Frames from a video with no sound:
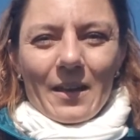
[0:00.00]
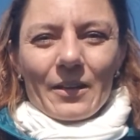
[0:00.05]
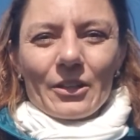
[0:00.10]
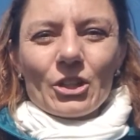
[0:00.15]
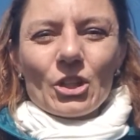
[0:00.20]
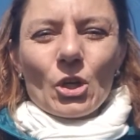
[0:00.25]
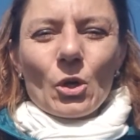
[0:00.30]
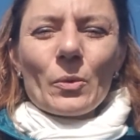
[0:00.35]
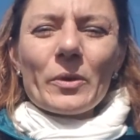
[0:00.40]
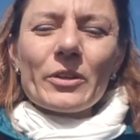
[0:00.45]

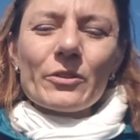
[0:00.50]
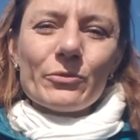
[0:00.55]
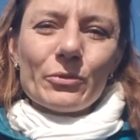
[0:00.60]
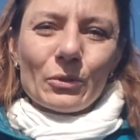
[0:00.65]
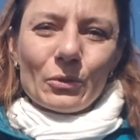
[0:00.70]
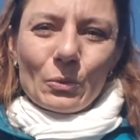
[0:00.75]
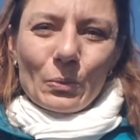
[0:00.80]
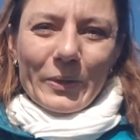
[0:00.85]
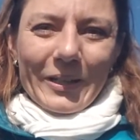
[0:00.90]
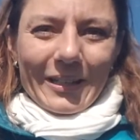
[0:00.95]
Knowing
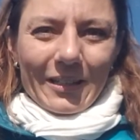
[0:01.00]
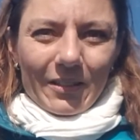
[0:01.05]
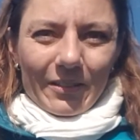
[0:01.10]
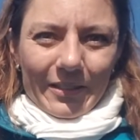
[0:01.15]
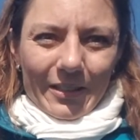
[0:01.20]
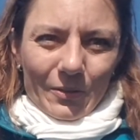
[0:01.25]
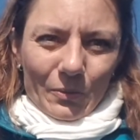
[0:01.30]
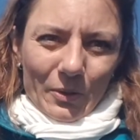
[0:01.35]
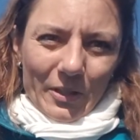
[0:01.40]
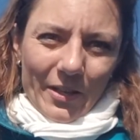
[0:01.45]
full well
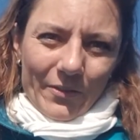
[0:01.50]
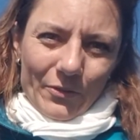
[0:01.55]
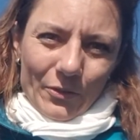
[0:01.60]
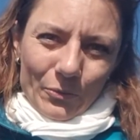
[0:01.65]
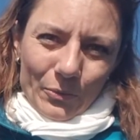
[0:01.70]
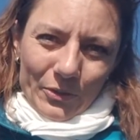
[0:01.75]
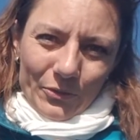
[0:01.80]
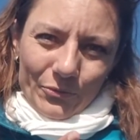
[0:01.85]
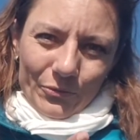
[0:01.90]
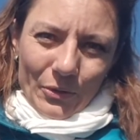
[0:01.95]
that whatever
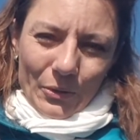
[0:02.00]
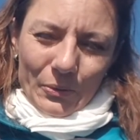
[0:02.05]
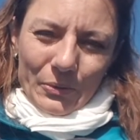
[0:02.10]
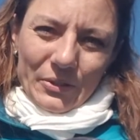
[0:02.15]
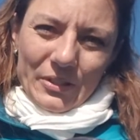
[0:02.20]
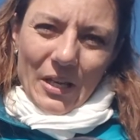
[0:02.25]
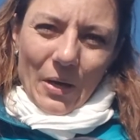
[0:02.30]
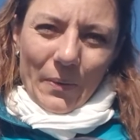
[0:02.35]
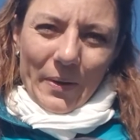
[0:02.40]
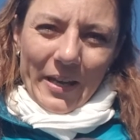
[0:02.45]
we
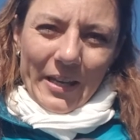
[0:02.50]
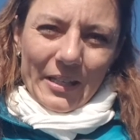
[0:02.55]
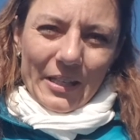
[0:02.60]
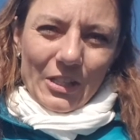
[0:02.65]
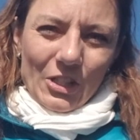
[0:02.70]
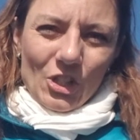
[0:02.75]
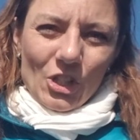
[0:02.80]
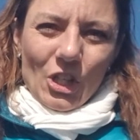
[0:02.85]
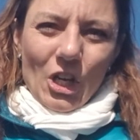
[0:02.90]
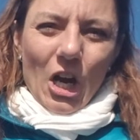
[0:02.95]
focus our
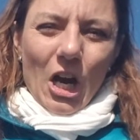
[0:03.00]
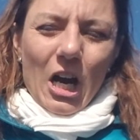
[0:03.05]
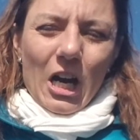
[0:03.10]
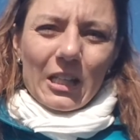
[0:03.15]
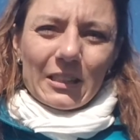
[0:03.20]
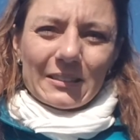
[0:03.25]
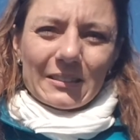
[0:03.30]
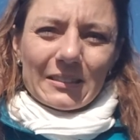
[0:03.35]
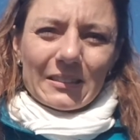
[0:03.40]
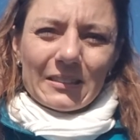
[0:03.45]
energy
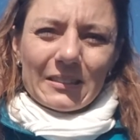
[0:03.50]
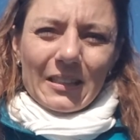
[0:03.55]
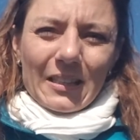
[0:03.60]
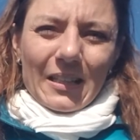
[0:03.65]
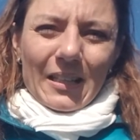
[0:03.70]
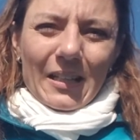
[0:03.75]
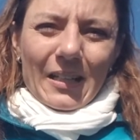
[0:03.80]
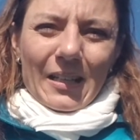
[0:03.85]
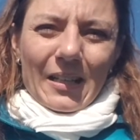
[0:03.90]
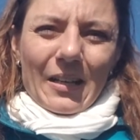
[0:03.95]
on,
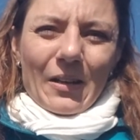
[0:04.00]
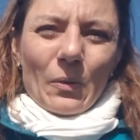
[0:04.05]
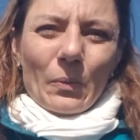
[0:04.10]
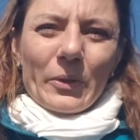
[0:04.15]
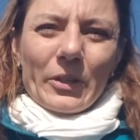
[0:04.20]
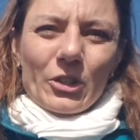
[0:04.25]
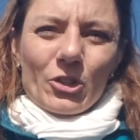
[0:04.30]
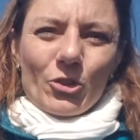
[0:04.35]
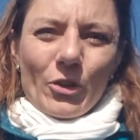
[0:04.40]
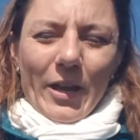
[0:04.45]
we
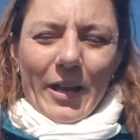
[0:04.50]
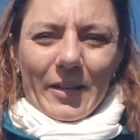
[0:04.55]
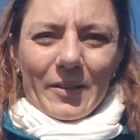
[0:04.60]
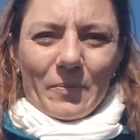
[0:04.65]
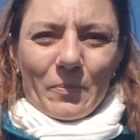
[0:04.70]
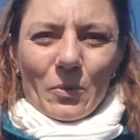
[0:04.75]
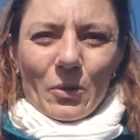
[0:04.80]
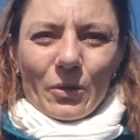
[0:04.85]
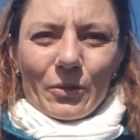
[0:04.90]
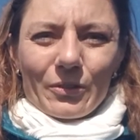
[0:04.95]
attract
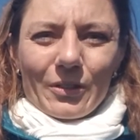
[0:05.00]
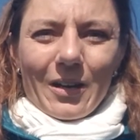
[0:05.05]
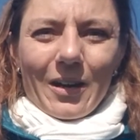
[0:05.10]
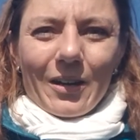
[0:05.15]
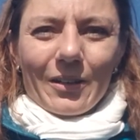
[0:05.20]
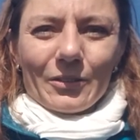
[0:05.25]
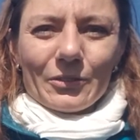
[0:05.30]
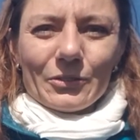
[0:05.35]
more of.